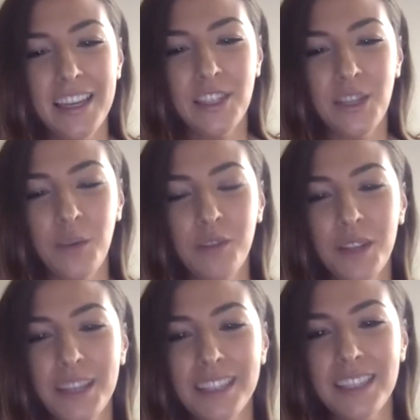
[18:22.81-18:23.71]
So we've
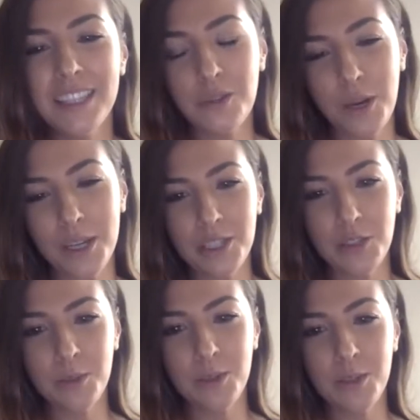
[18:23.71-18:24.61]
collected these questions
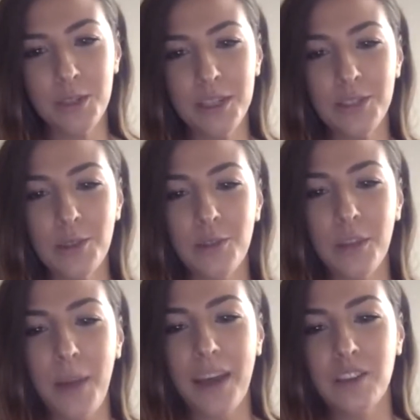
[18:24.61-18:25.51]
from students over the
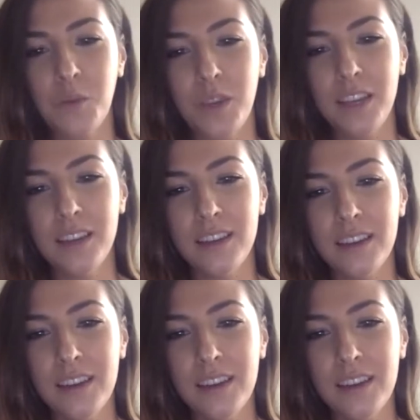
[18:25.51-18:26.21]
past week.